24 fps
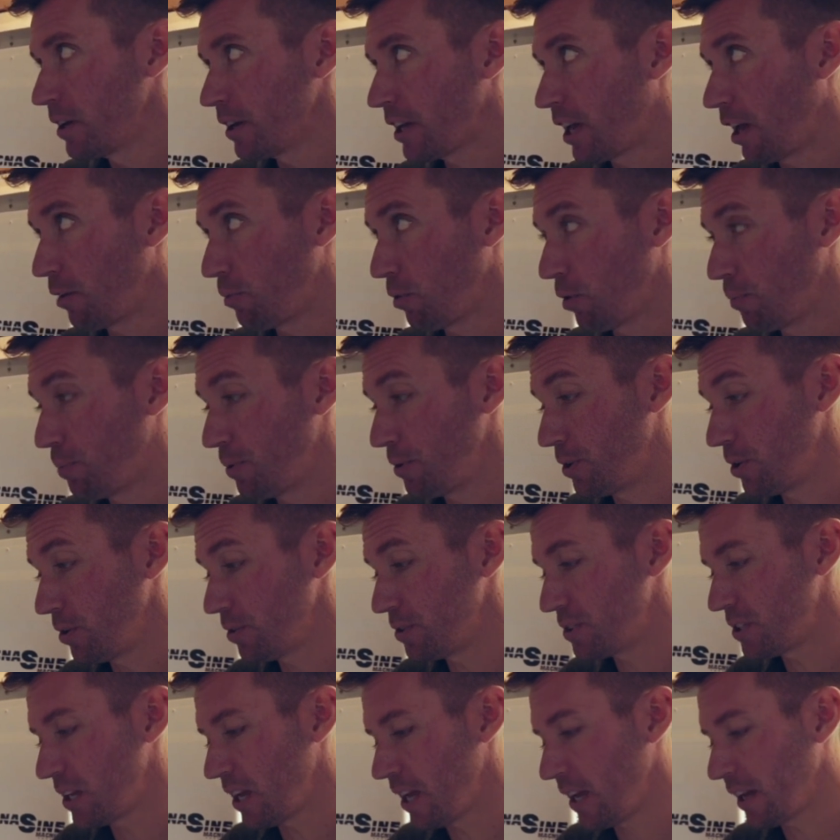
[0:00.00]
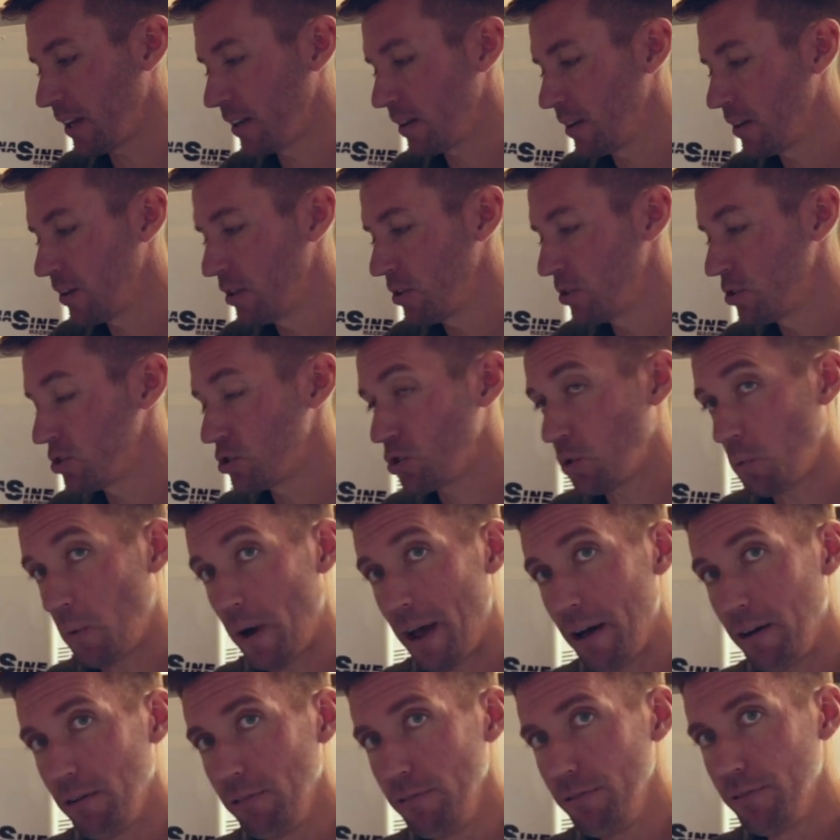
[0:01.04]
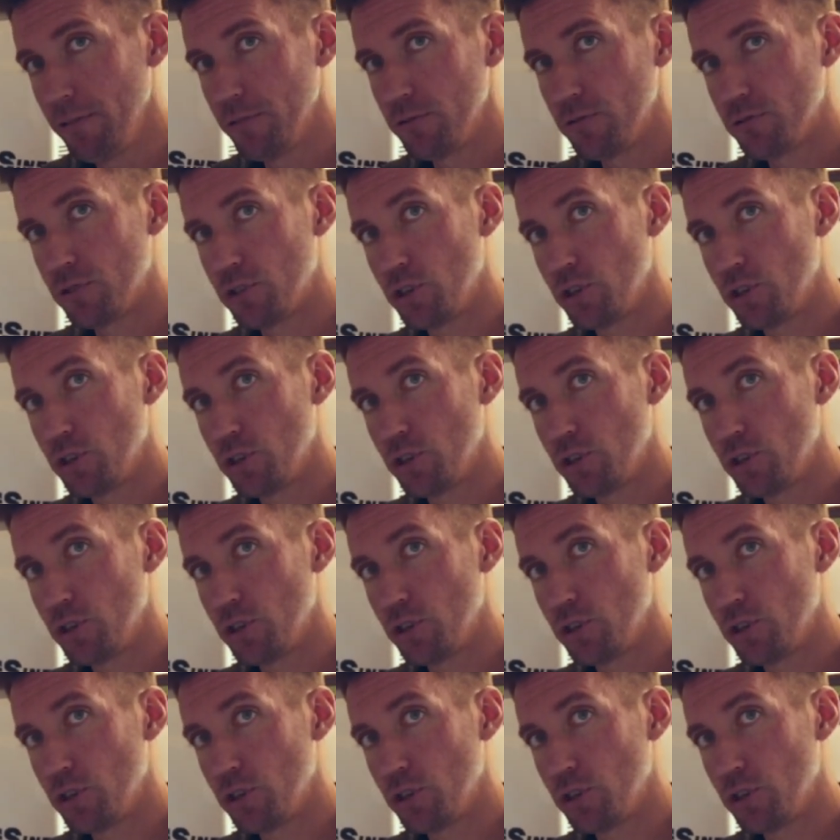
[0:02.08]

capable of producing 12